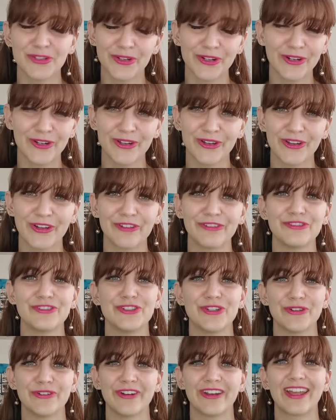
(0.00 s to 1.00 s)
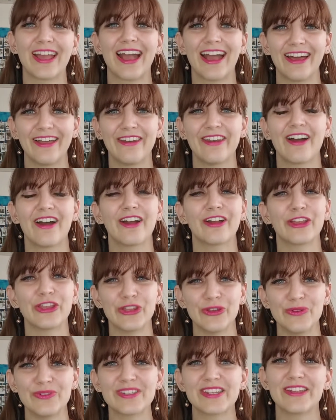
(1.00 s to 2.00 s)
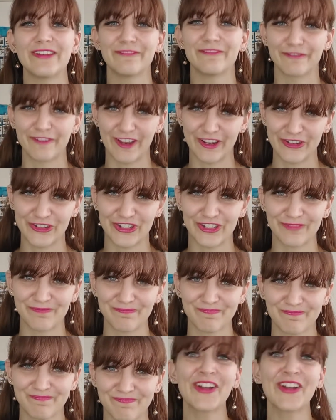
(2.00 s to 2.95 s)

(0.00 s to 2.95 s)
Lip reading: not occur during an acute infection.